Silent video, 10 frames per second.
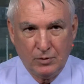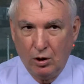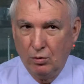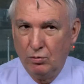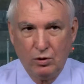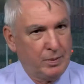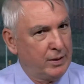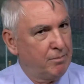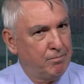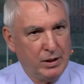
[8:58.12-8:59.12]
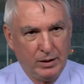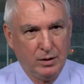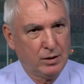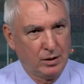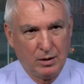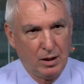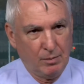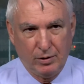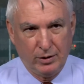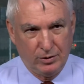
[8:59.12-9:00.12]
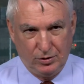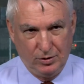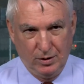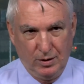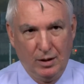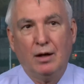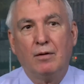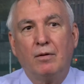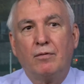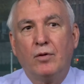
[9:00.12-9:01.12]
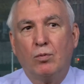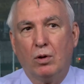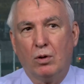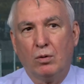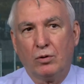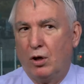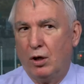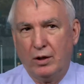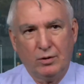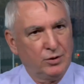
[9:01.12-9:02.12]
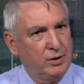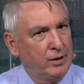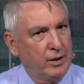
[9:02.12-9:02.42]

owned by the big conglomerates of the world. Cargill's in